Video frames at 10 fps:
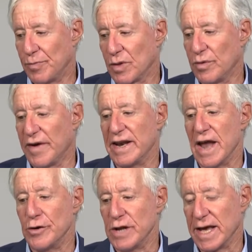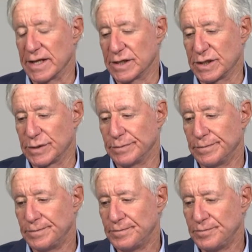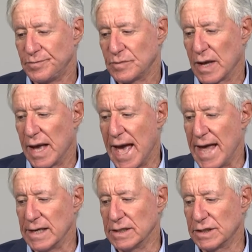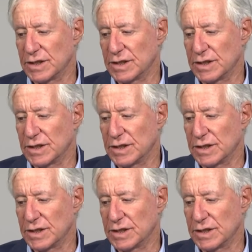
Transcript: We had no deaths. And